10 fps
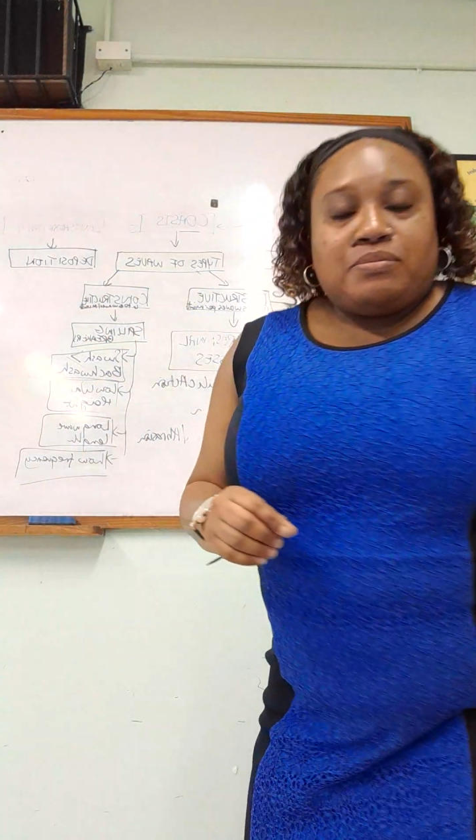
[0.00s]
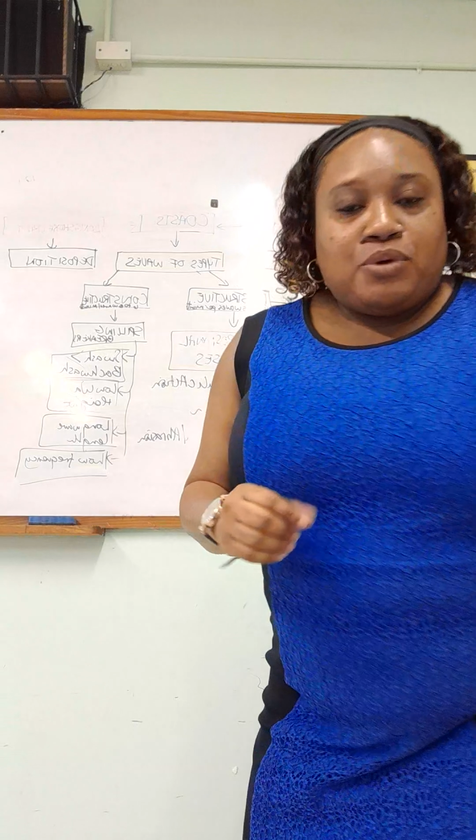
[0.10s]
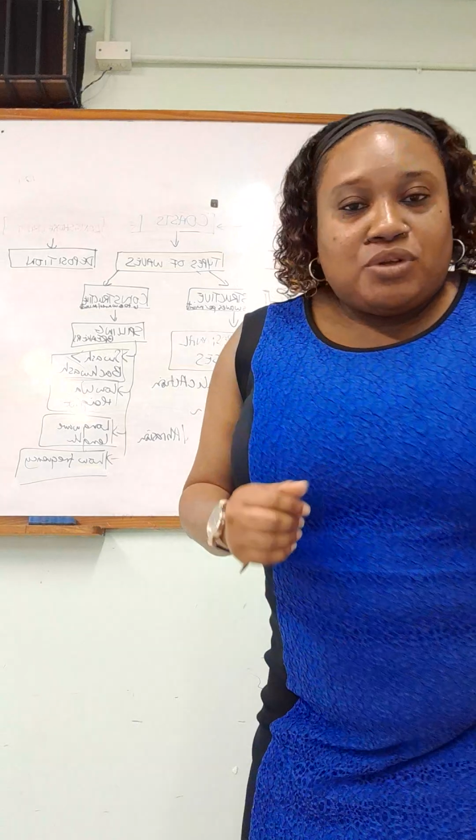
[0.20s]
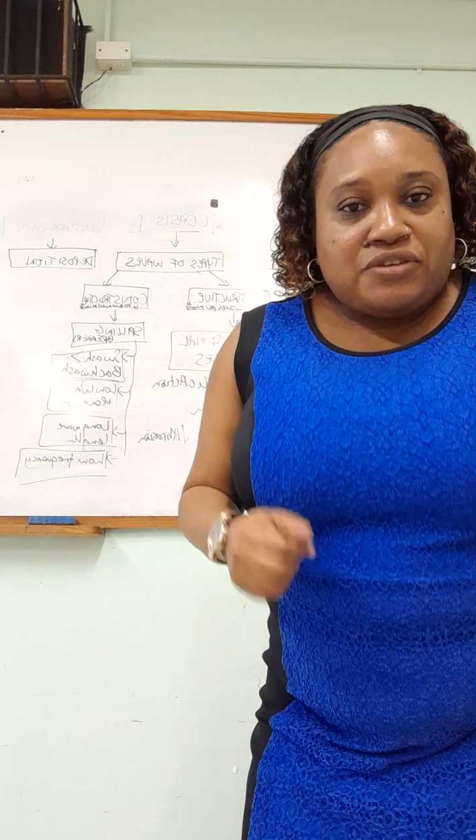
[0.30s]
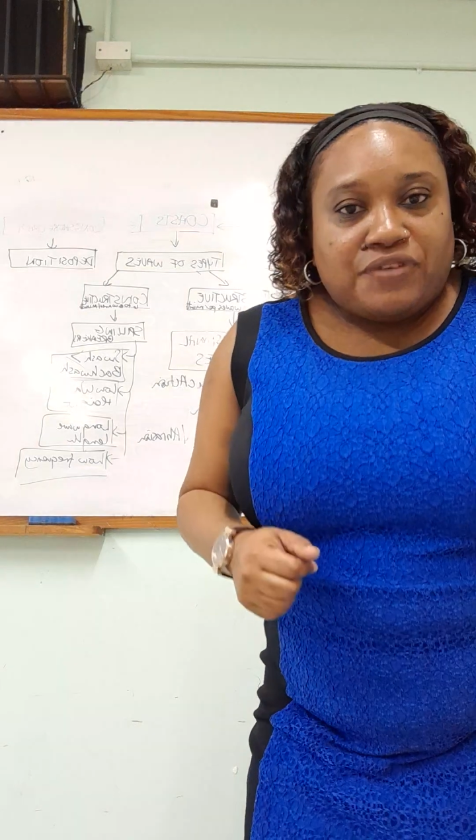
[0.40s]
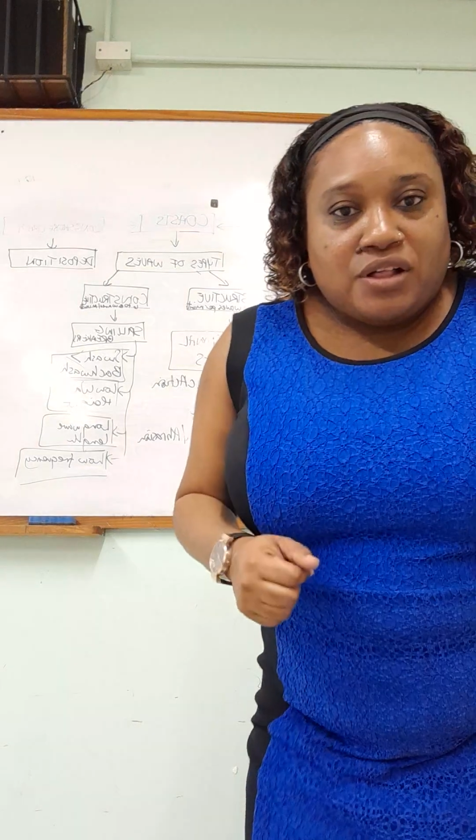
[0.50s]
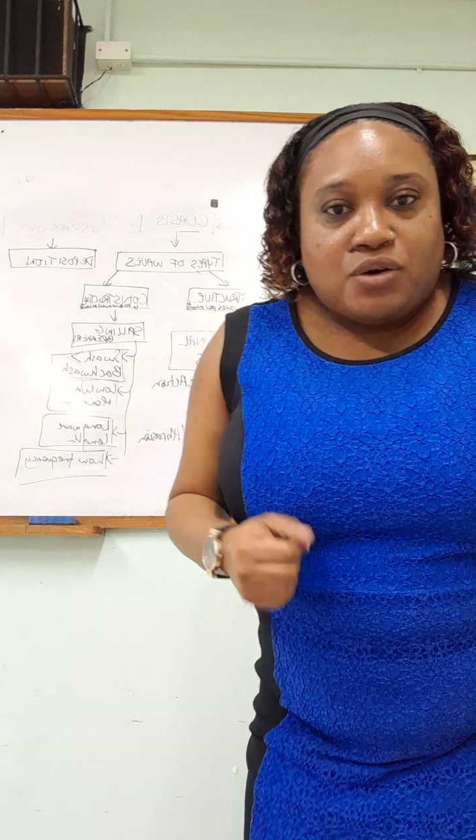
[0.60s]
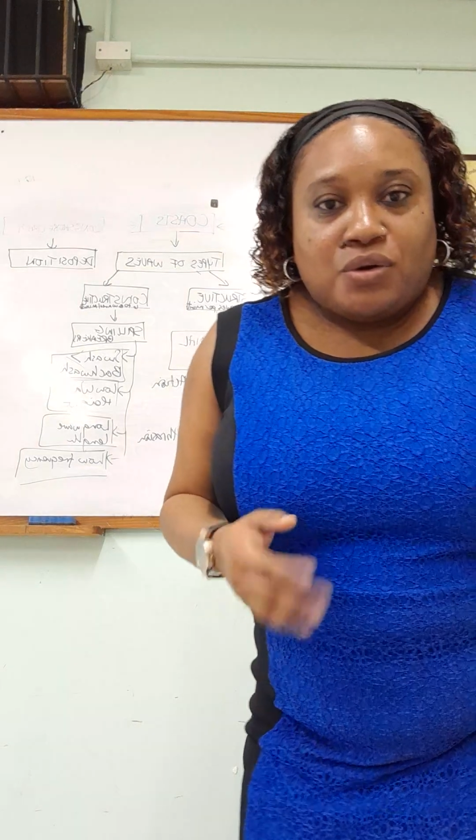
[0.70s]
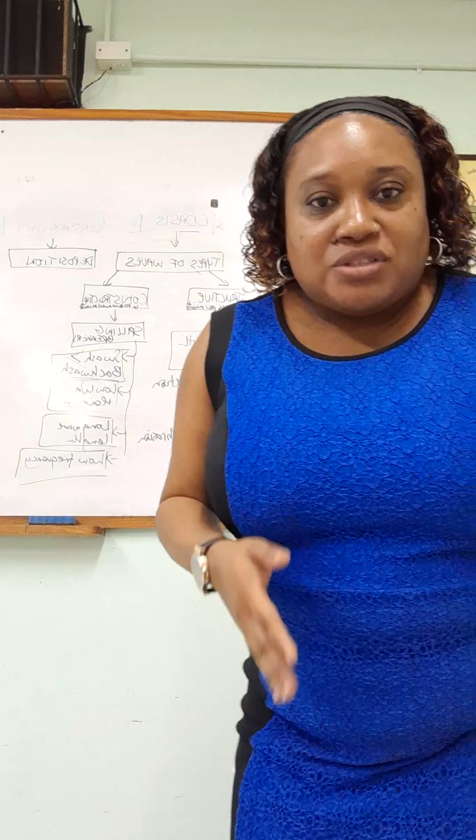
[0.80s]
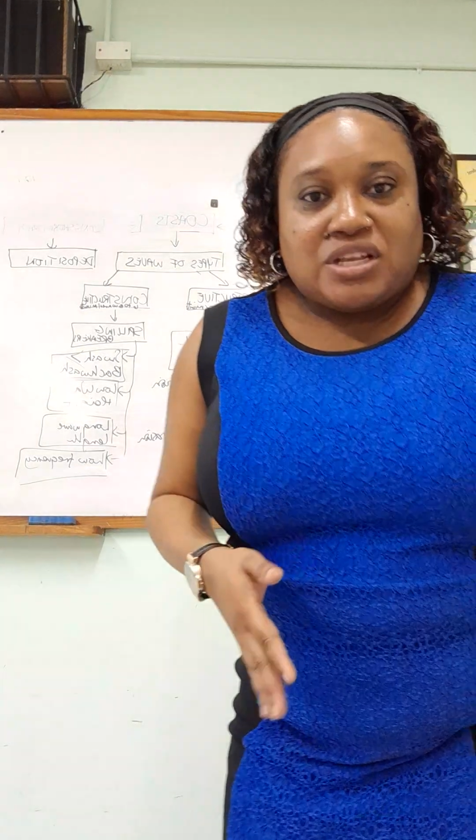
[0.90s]
beautiful
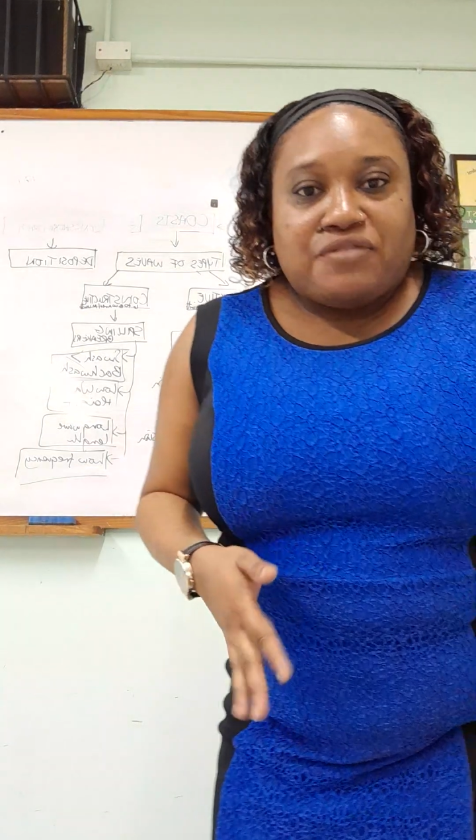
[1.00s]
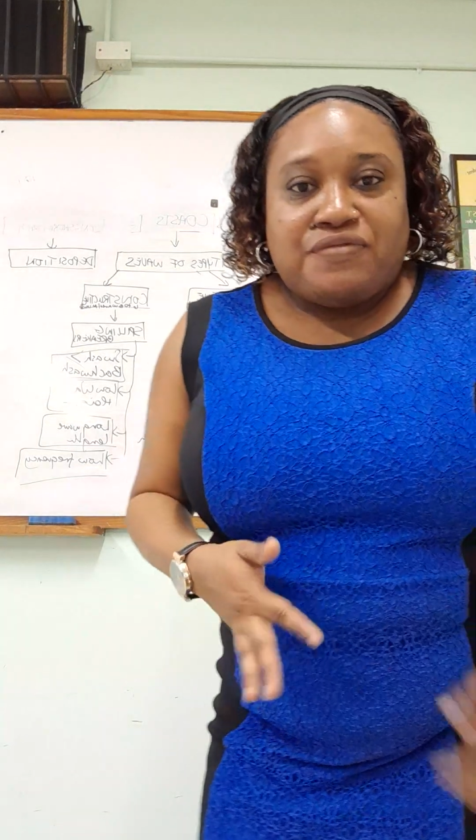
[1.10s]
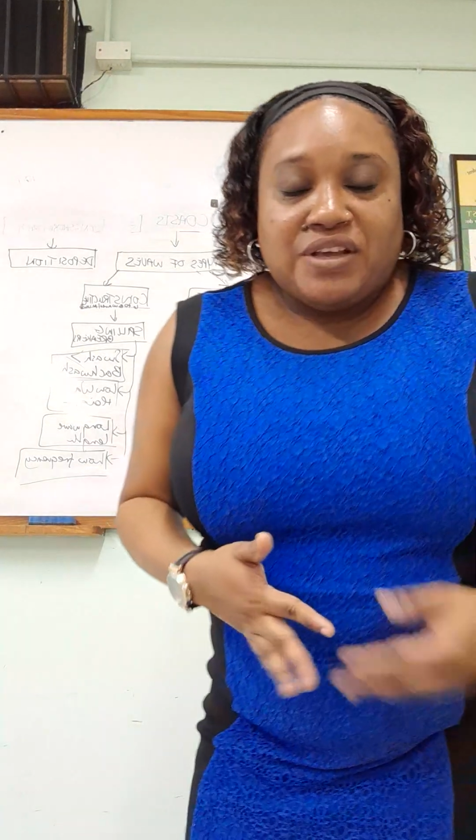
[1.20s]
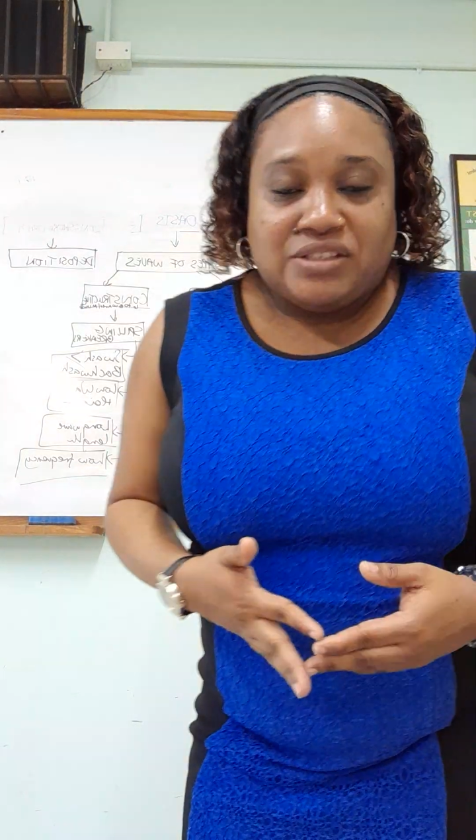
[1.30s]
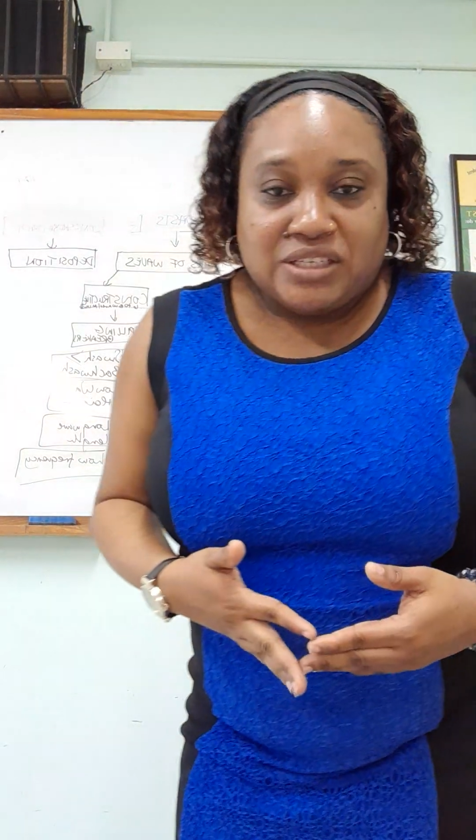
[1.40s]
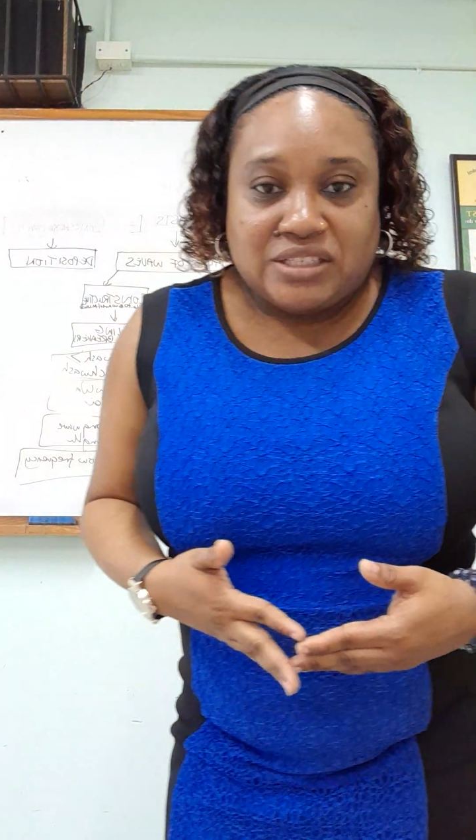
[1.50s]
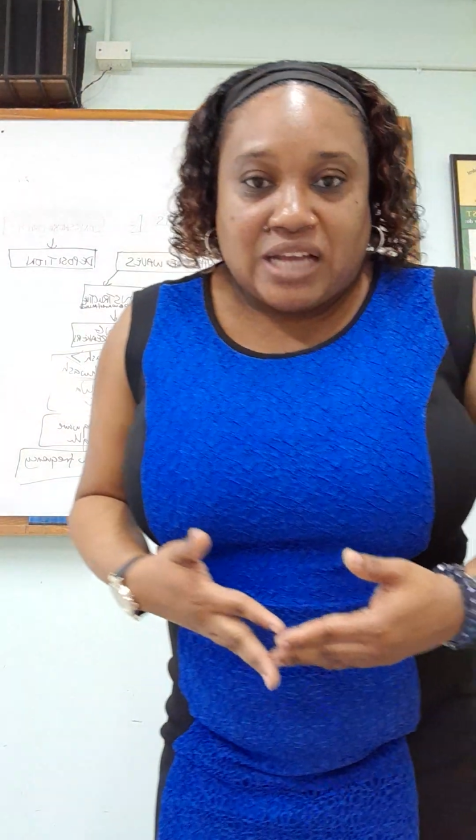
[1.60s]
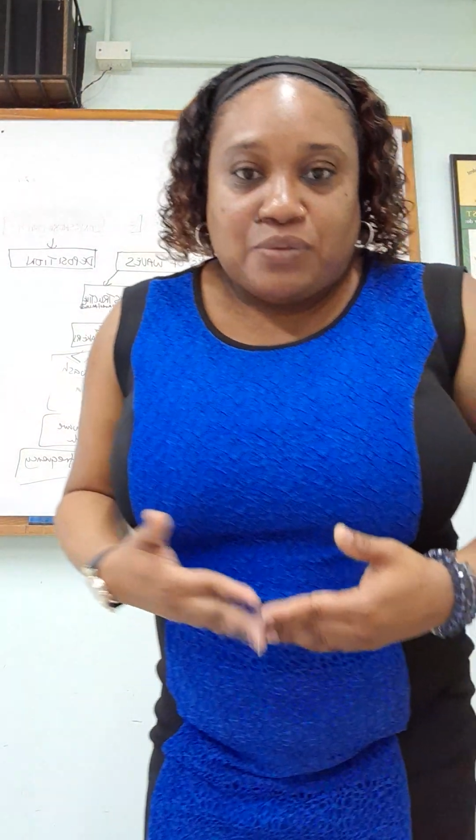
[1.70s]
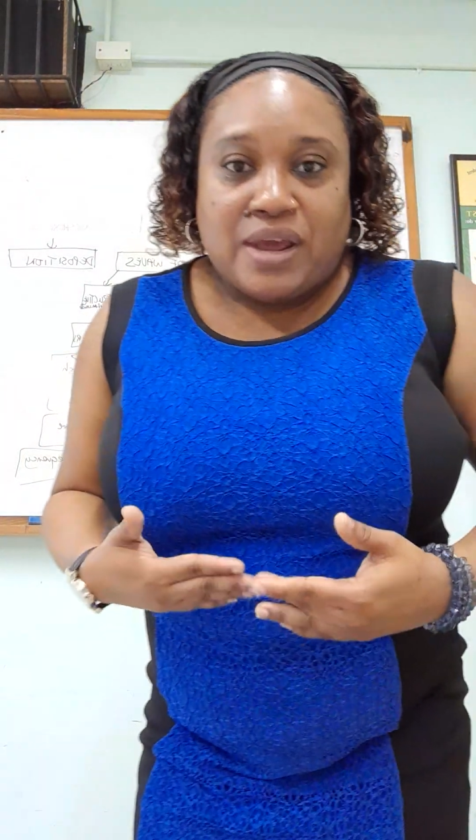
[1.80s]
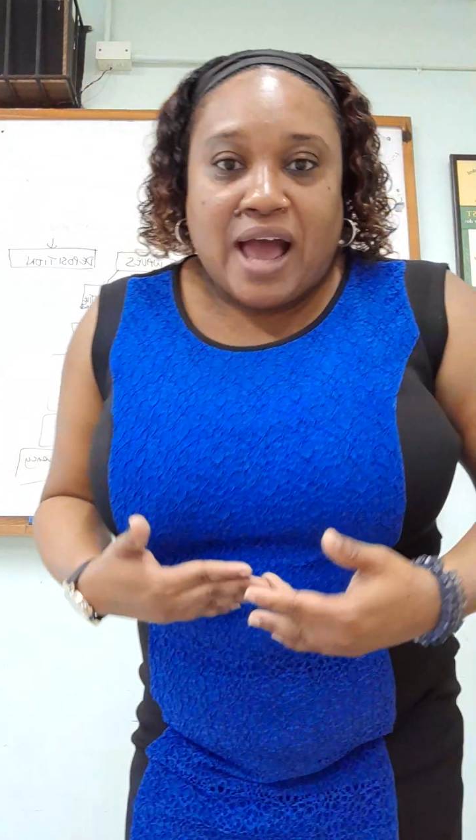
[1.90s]
coastal features
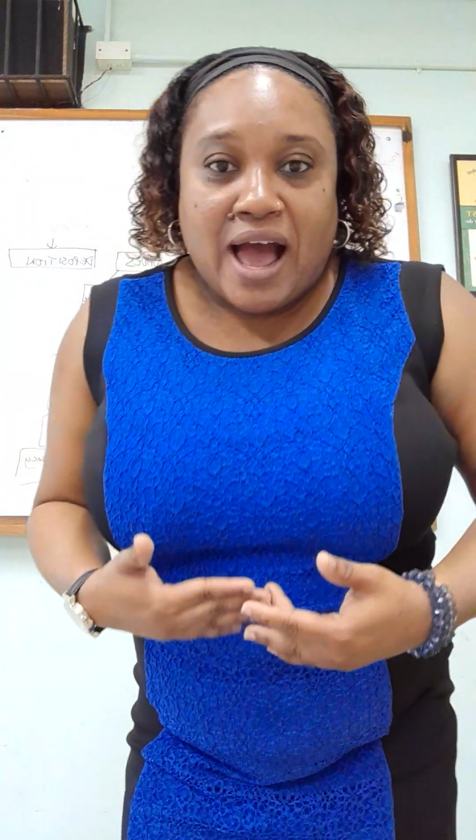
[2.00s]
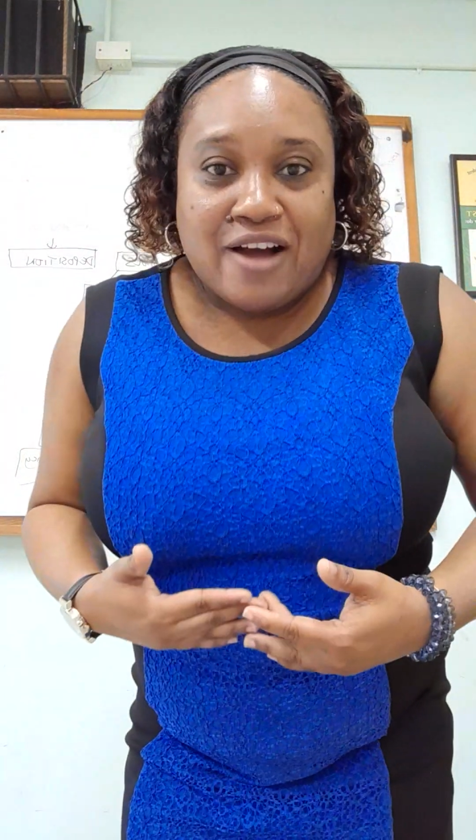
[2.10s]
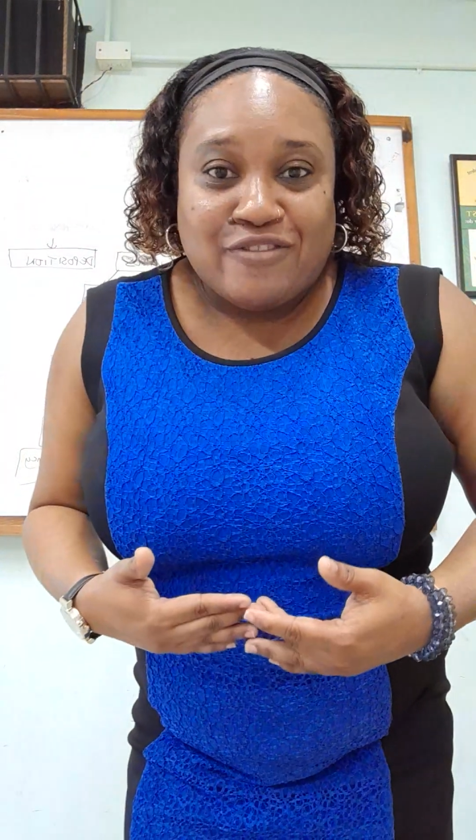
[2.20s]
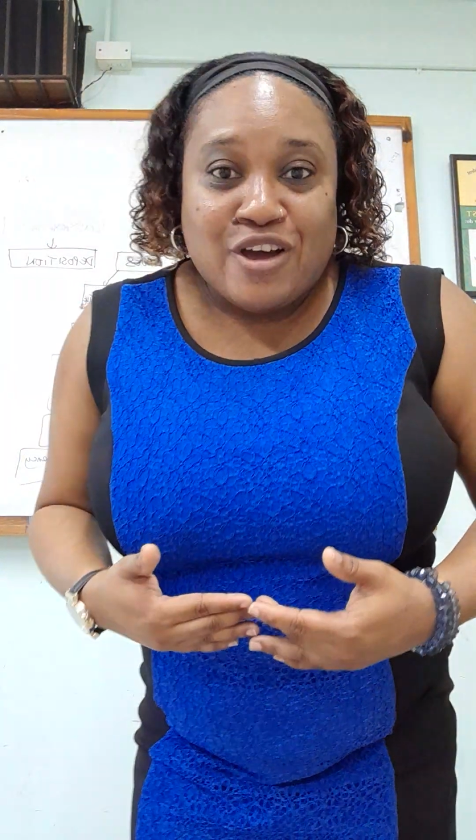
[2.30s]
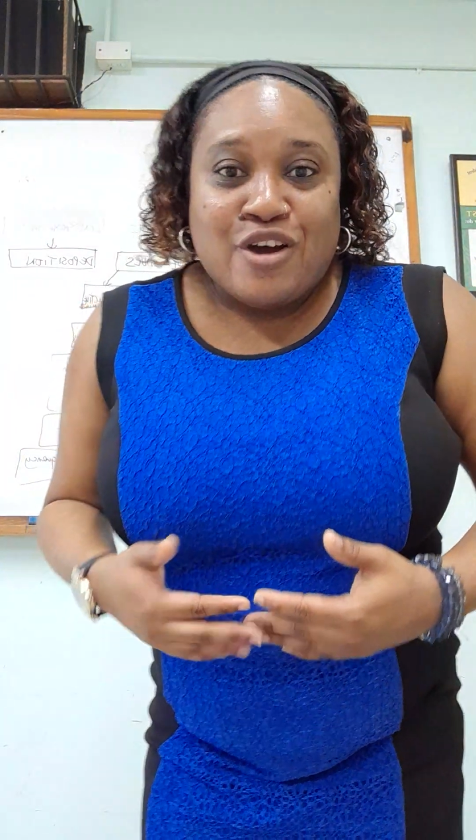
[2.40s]
that we have,